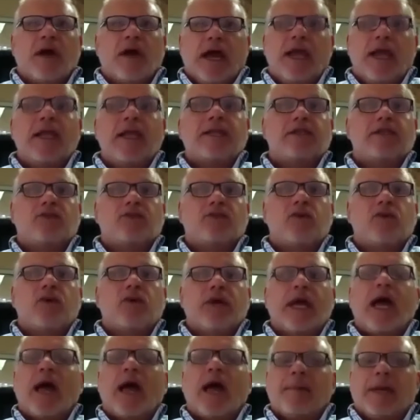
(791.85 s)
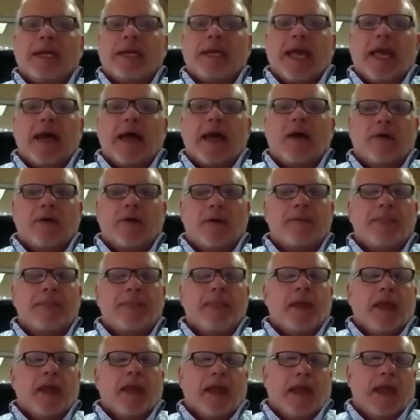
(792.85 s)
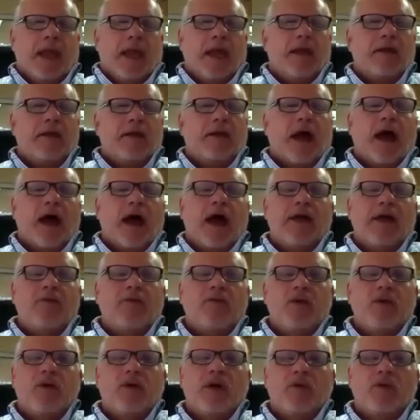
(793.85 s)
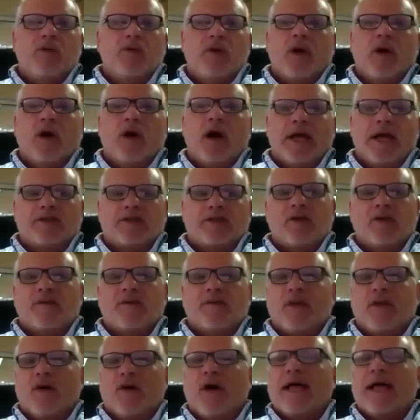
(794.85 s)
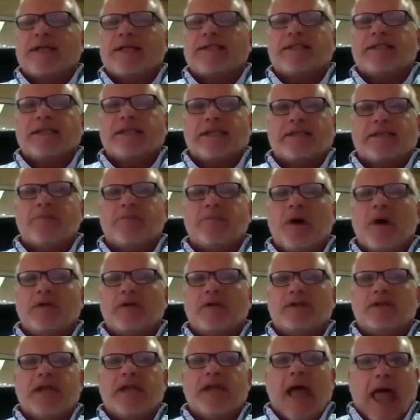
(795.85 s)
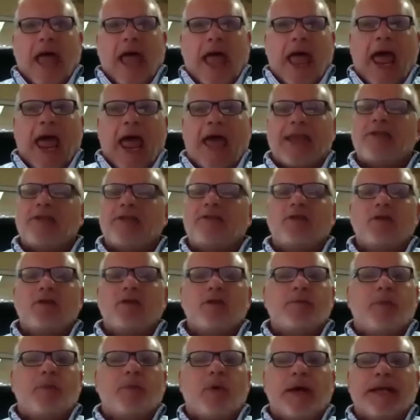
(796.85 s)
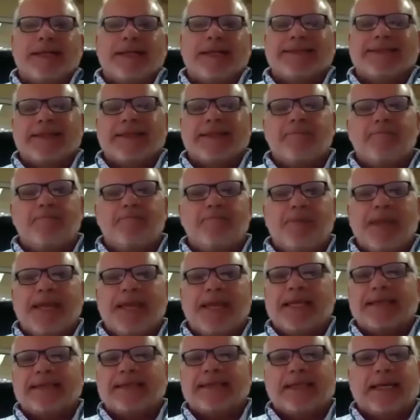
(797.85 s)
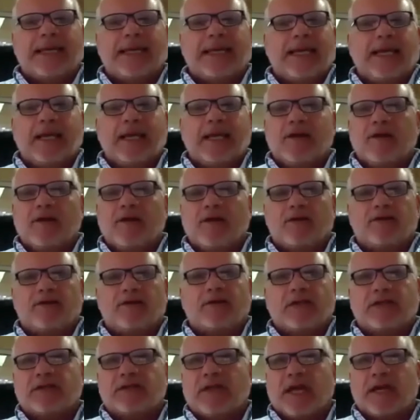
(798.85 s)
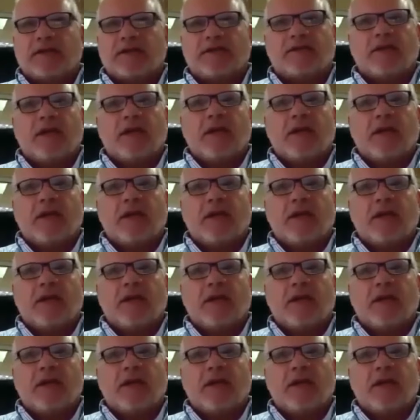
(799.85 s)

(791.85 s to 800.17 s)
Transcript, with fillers: And it just really got me down. And I really realized over the last six months that attitude plays the biggest key in your success.